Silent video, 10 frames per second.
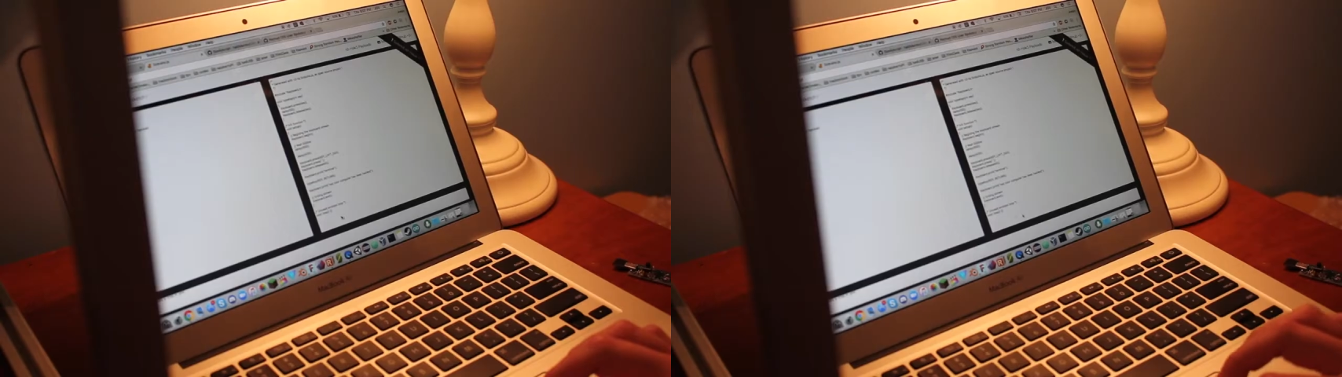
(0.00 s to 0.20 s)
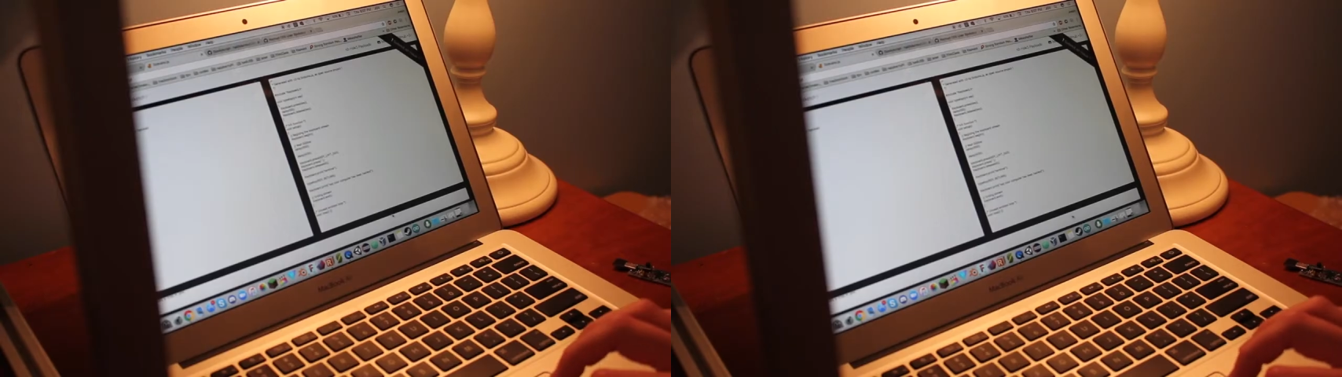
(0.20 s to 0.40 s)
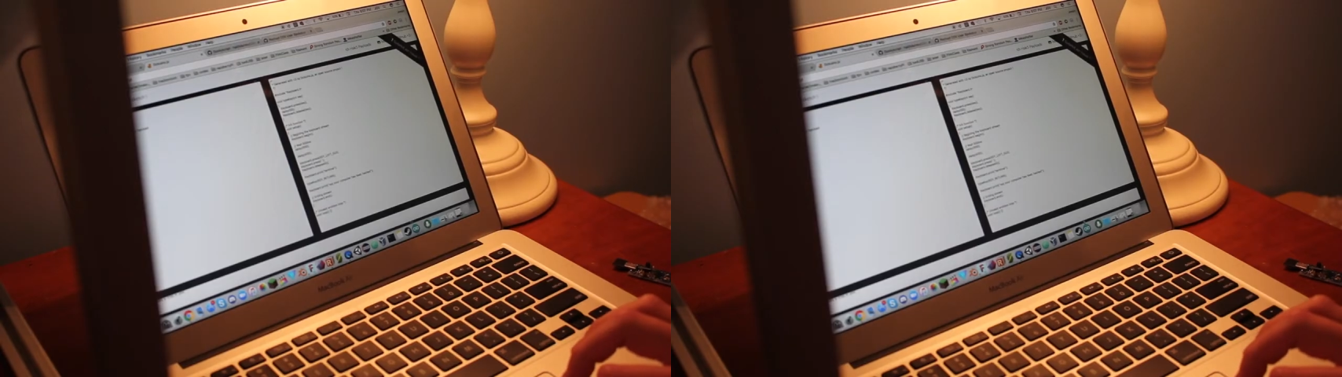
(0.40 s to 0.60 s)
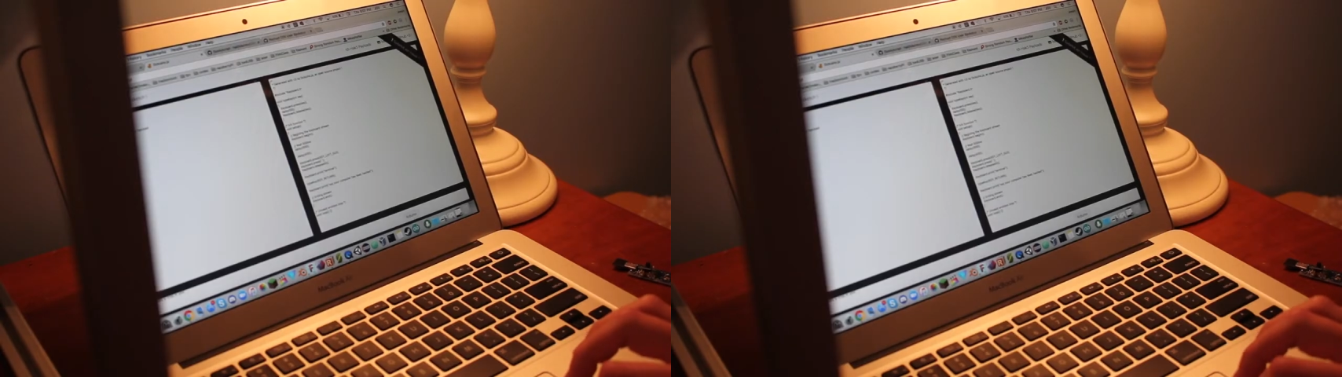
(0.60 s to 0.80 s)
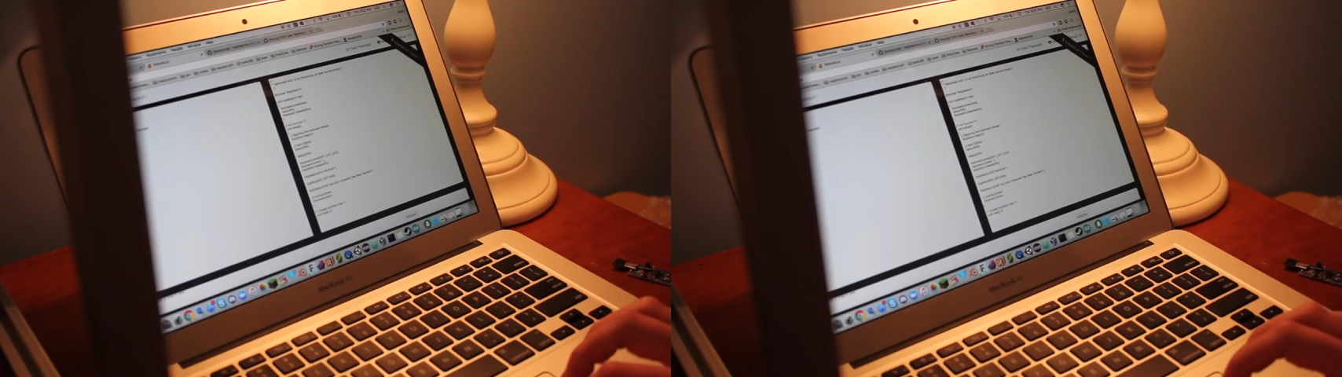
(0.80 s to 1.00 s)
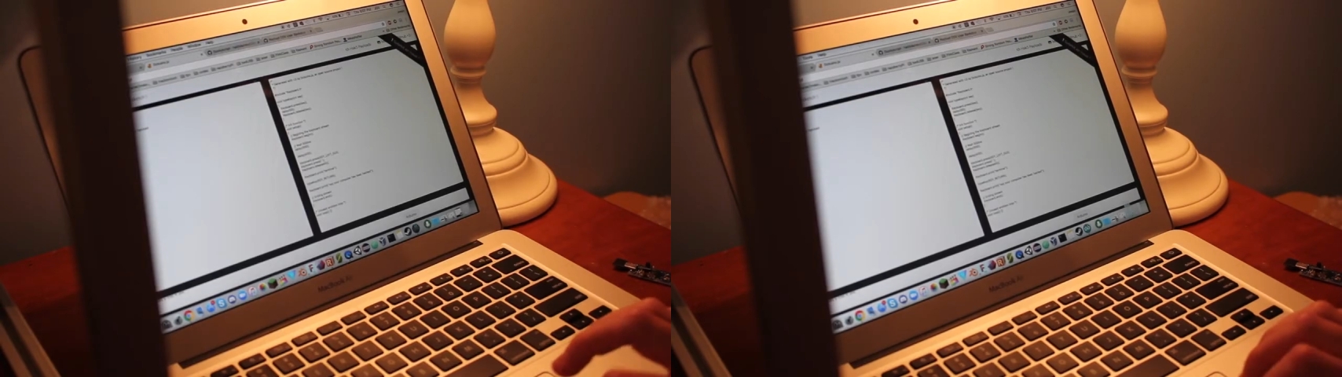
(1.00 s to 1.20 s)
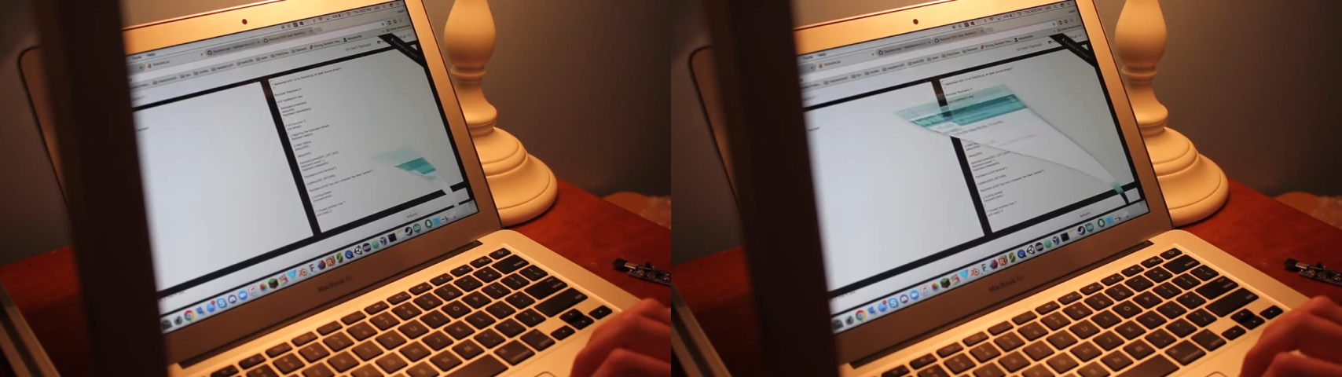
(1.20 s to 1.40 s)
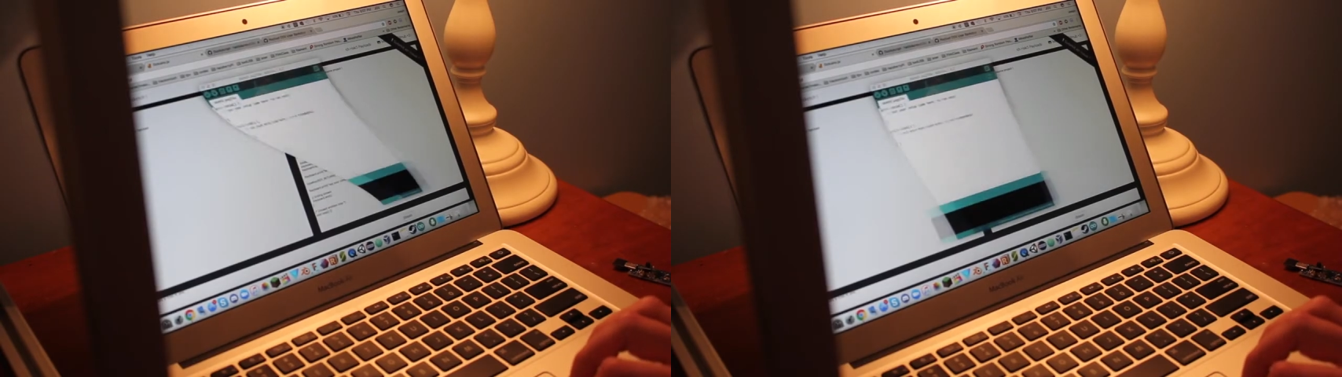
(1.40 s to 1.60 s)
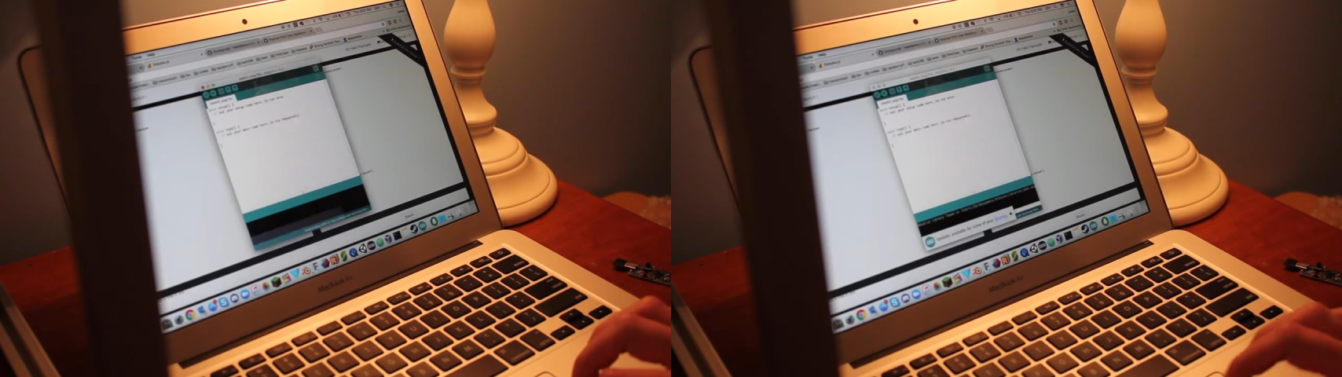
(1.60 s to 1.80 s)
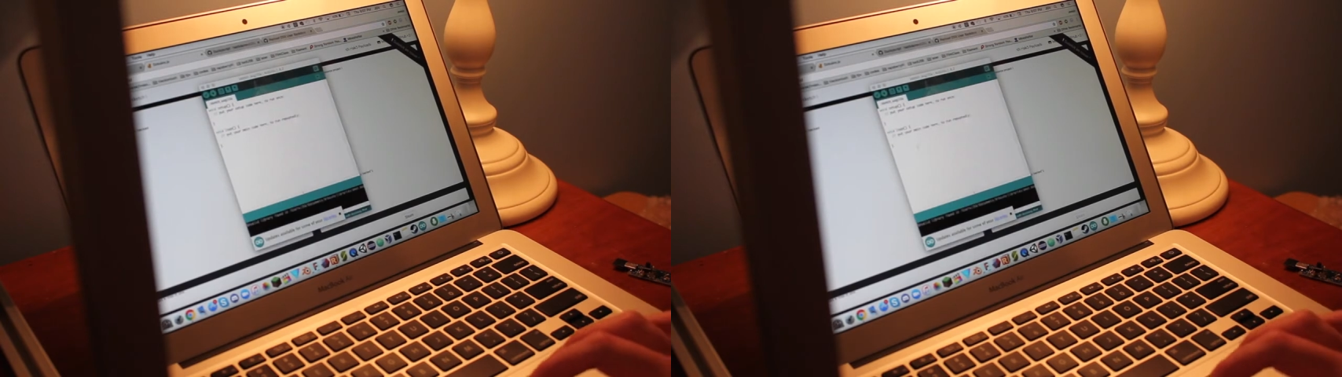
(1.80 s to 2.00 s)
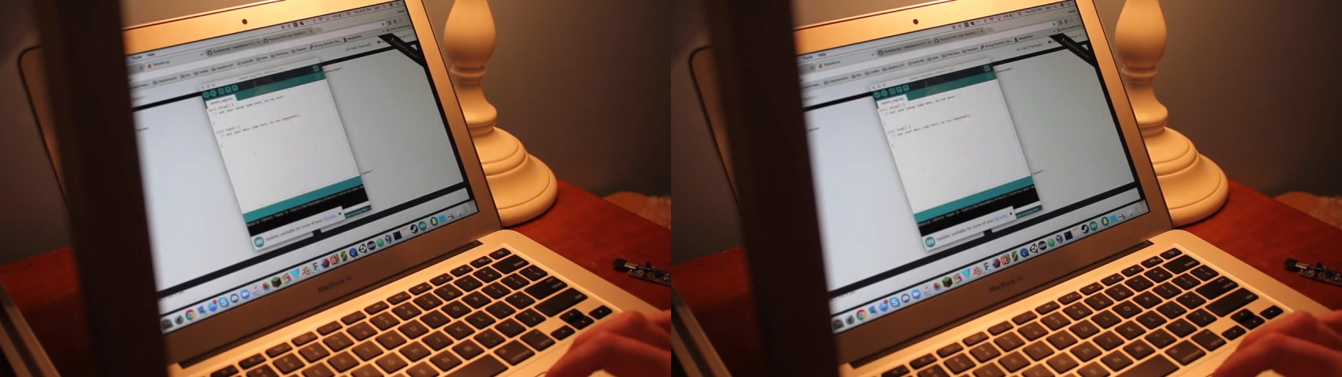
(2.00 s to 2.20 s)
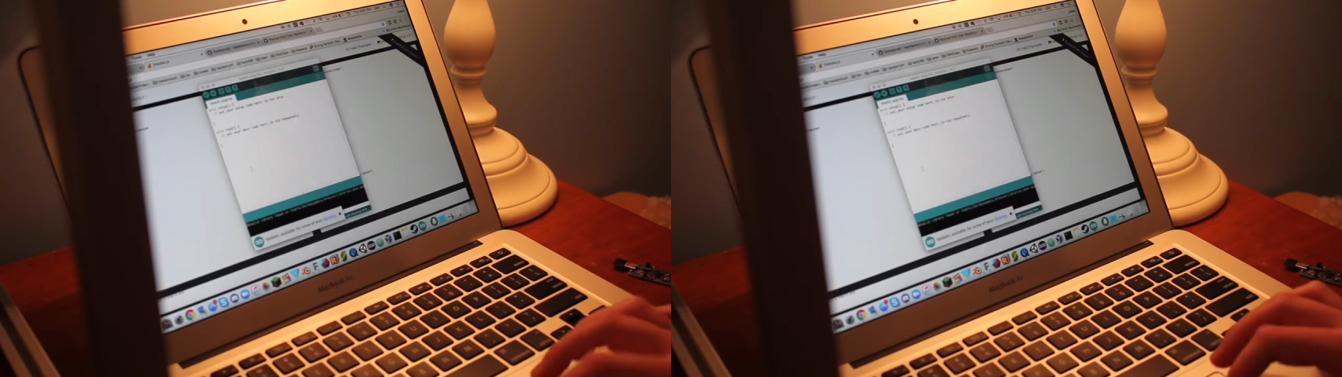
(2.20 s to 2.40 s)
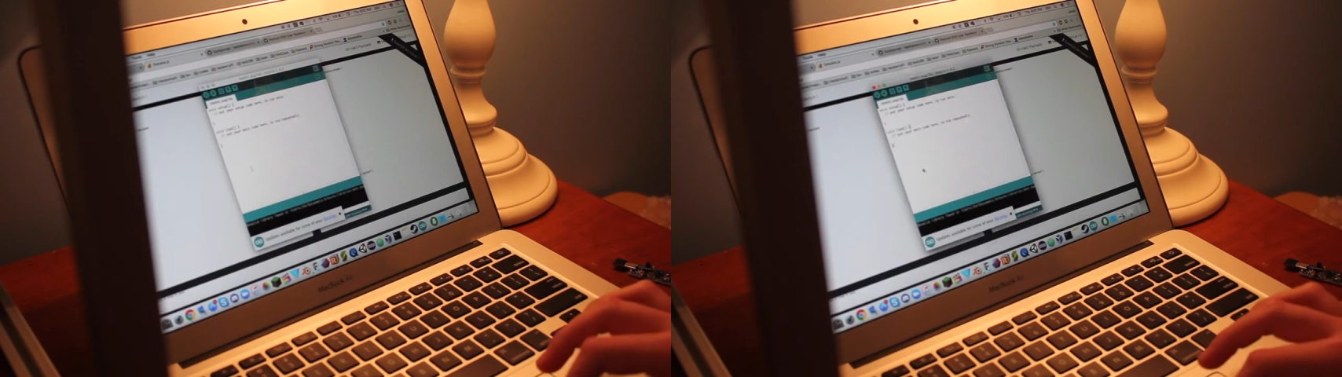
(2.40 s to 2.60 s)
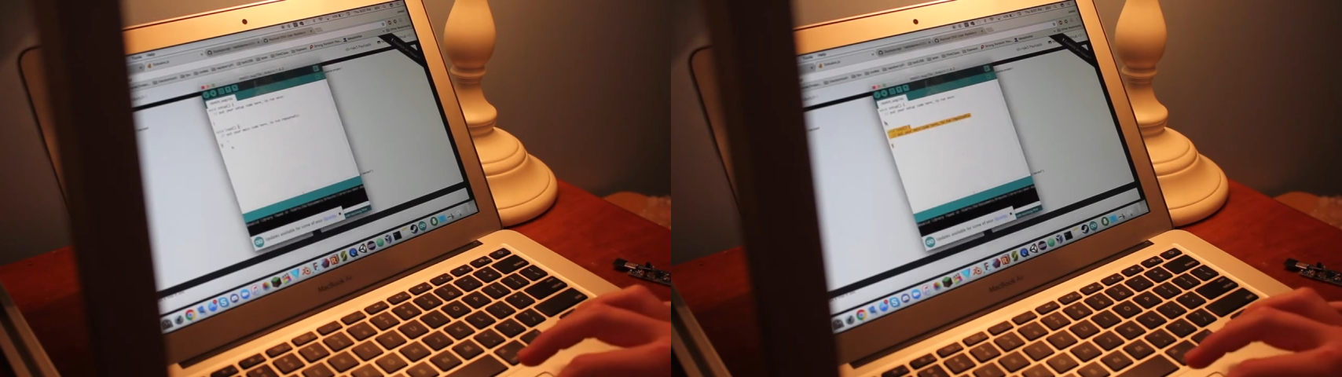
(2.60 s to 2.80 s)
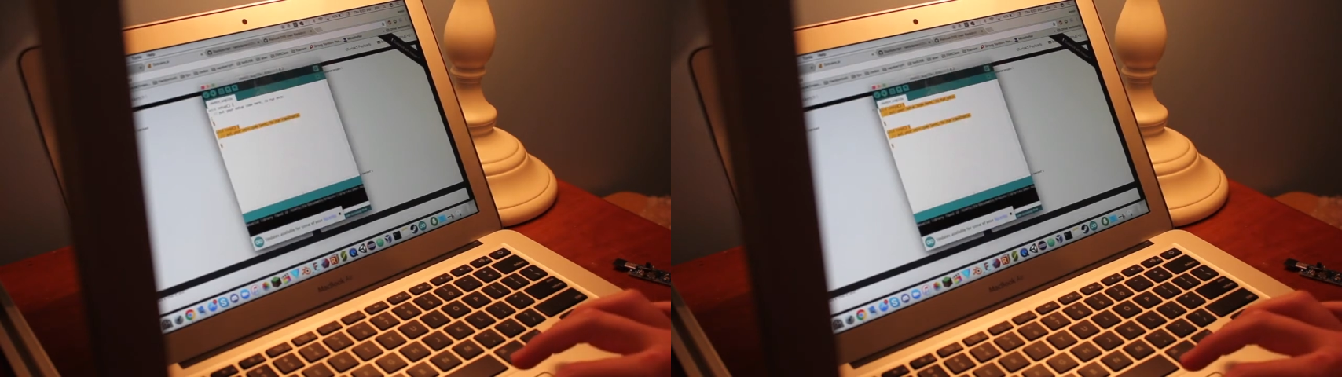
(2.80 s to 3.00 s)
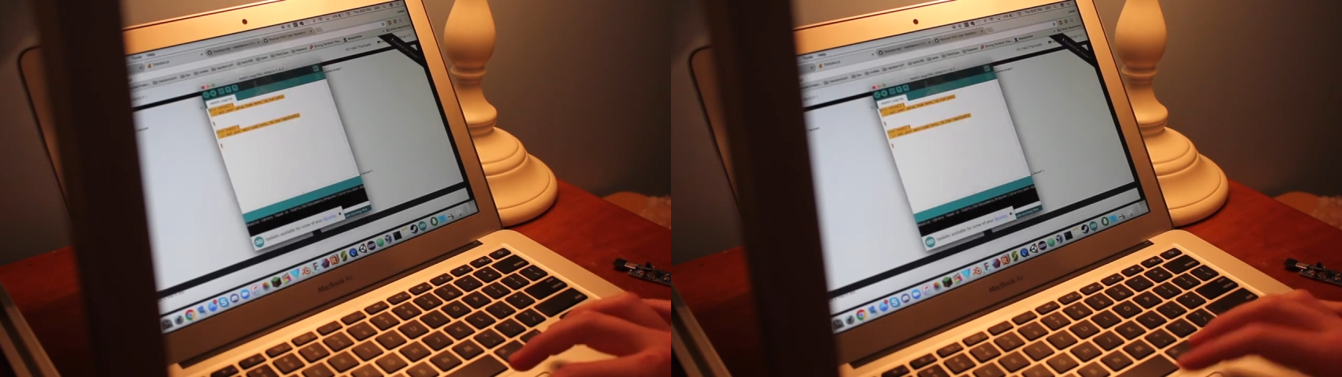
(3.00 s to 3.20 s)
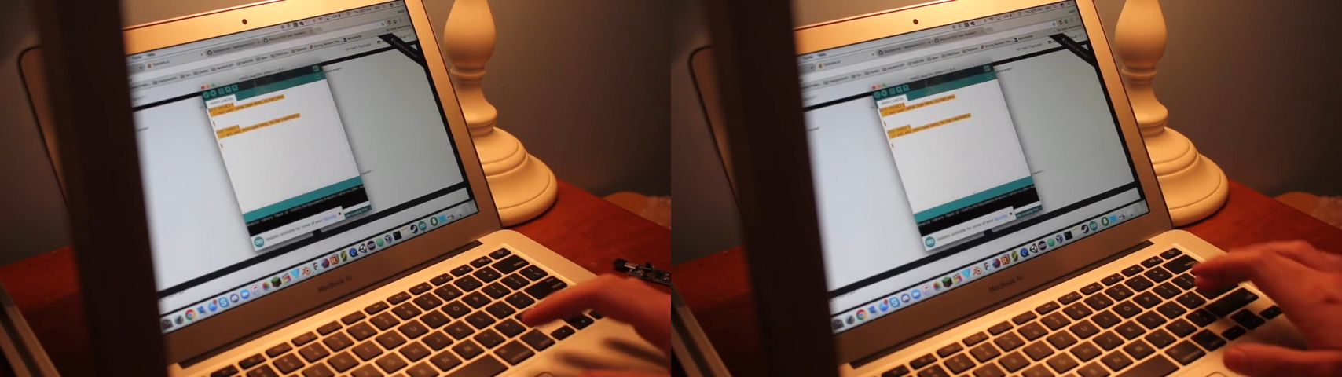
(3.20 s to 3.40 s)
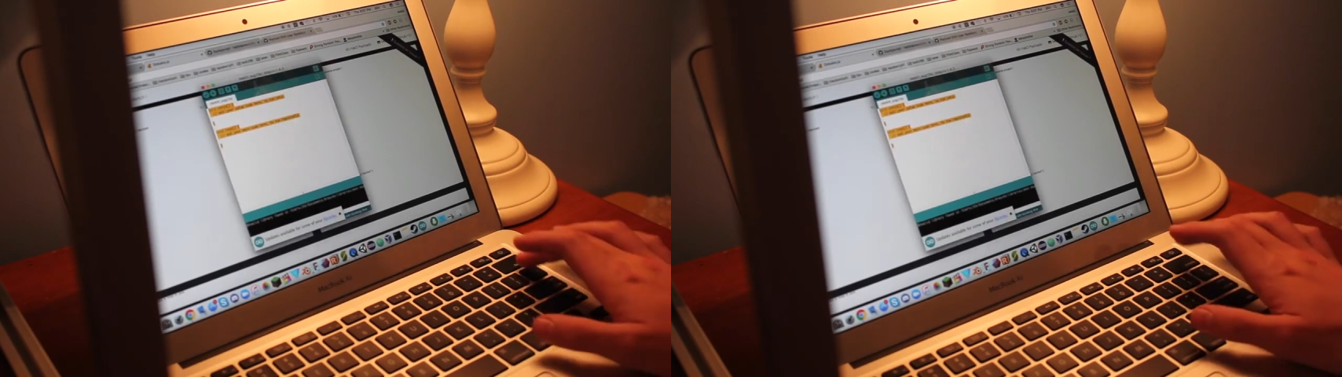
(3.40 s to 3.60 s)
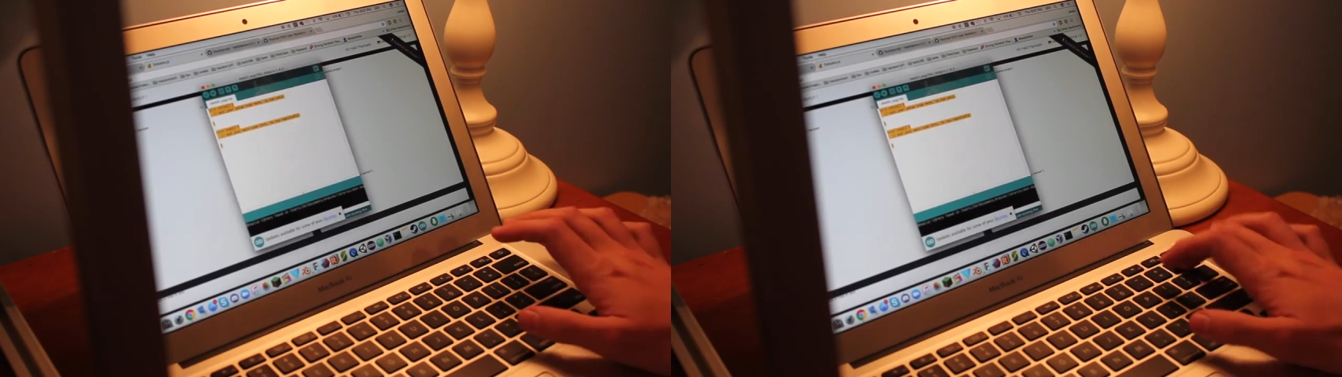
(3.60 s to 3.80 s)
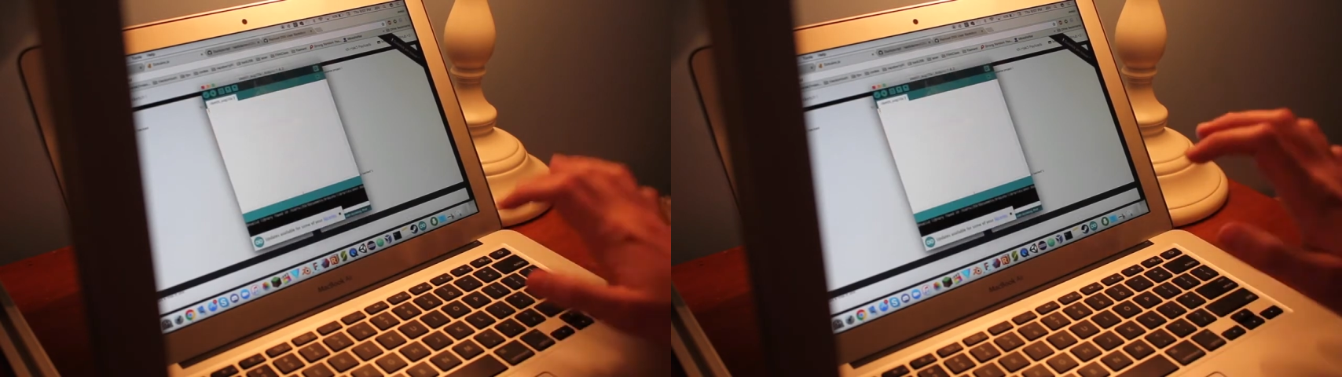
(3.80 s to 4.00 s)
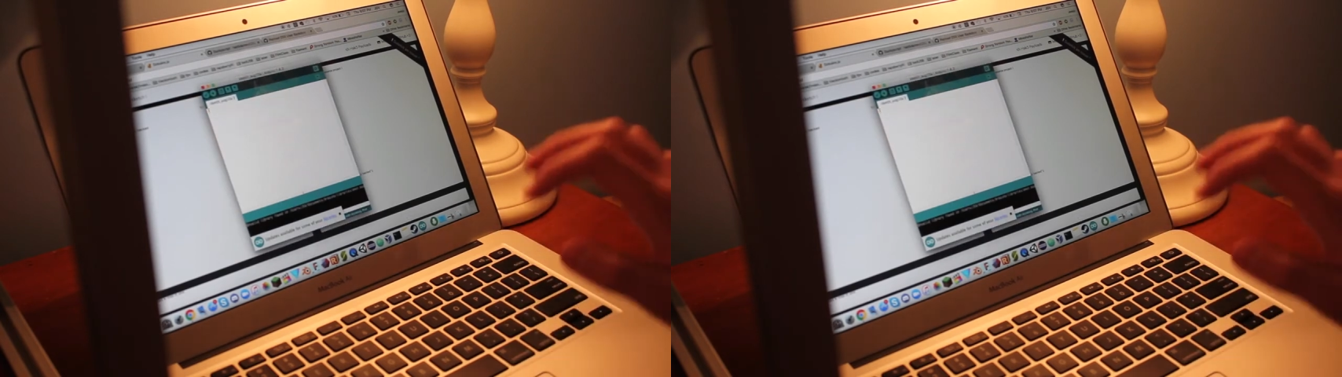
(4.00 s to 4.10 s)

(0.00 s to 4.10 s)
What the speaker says: No face is visible, so there are no lips to read.